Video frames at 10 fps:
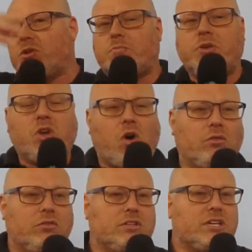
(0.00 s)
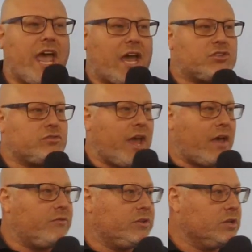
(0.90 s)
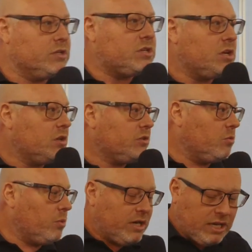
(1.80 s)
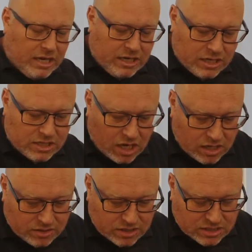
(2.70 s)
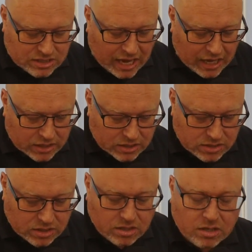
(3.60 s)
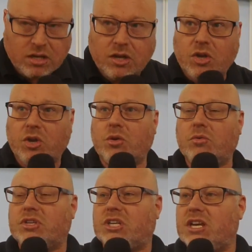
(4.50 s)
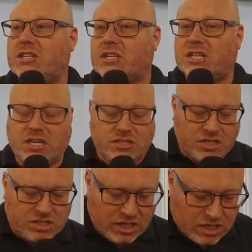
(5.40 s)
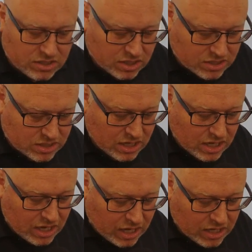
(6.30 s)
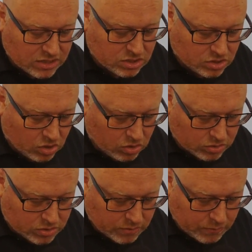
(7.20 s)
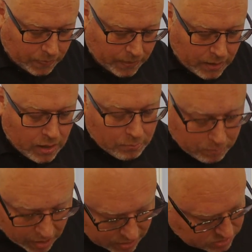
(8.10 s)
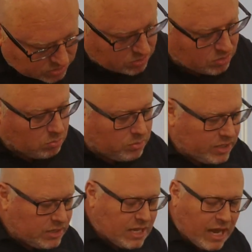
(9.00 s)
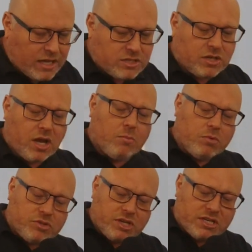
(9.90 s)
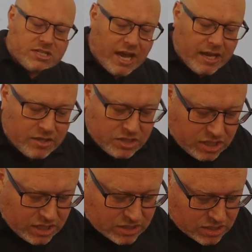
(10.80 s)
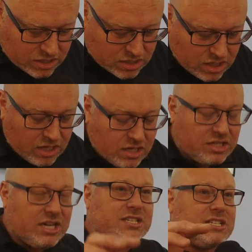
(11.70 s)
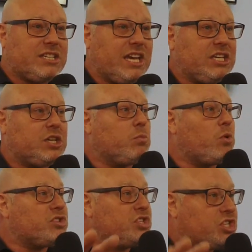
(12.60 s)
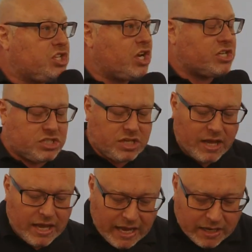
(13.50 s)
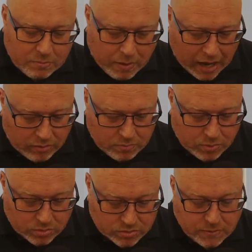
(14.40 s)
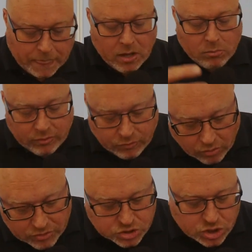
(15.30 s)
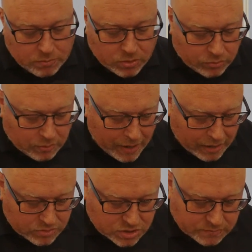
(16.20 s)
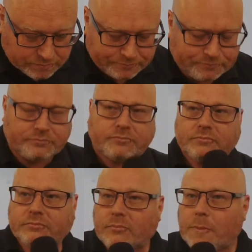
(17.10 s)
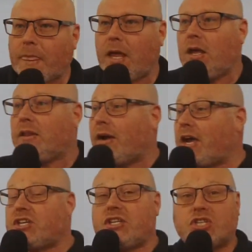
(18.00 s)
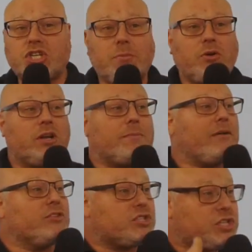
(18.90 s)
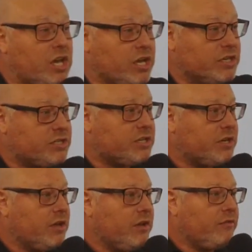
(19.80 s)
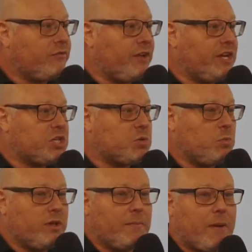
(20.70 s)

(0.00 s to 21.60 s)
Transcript: beyond extra evidence that we needed to understand who Jesus is, that Jesus is God. But within that, I will just say that Jesus' teaching wasn't just in parables. We've got the Sermon on the Mount. Now, actually, the Sermon on the Mount does finish with a